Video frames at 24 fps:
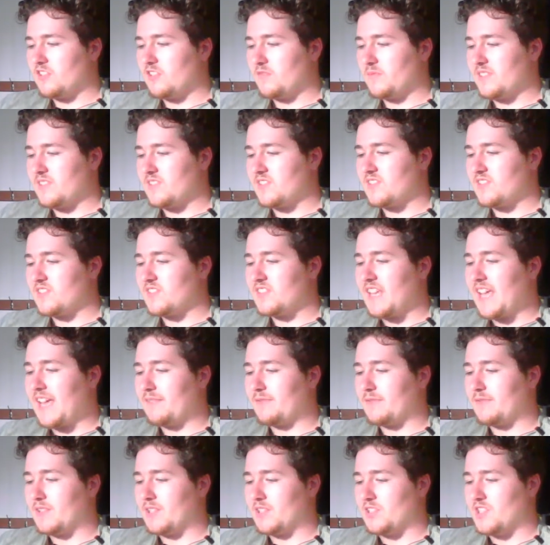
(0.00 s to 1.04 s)
have been
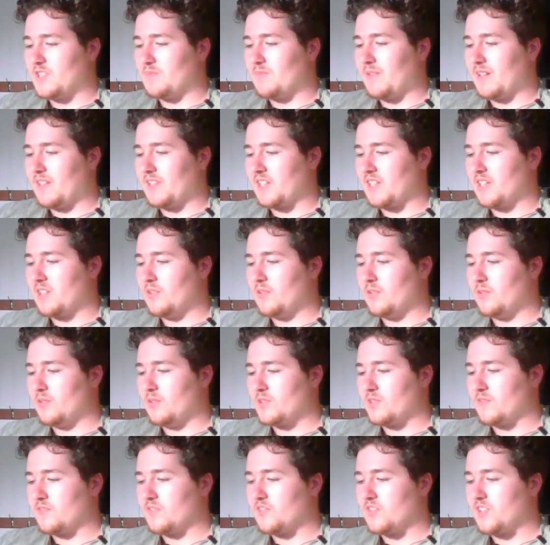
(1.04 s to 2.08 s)
savaged by the
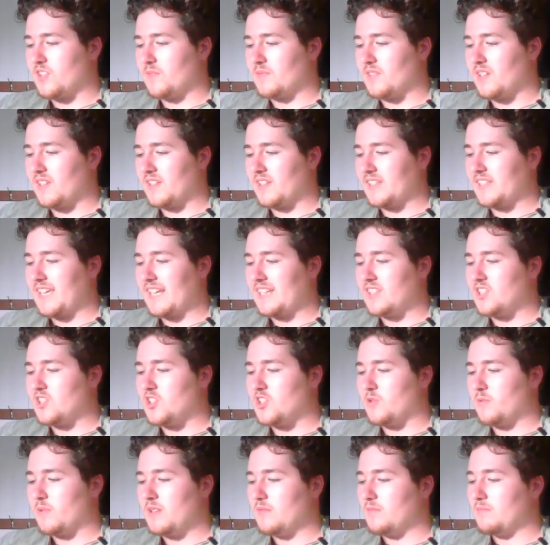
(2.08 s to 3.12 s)
claws of some
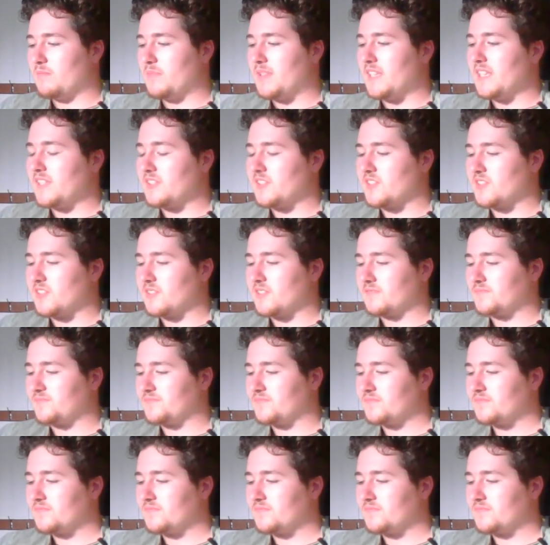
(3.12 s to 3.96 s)
gargantuan beast.